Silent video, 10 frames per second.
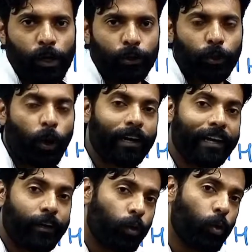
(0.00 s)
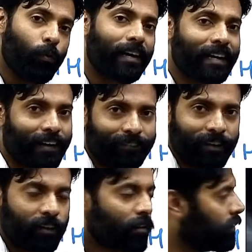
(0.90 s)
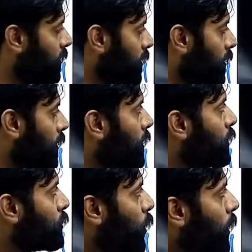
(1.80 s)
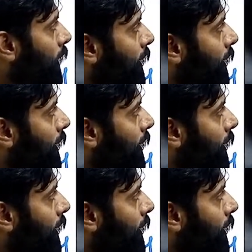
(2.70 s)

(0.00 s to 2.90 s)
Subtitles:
So only 2 were left. So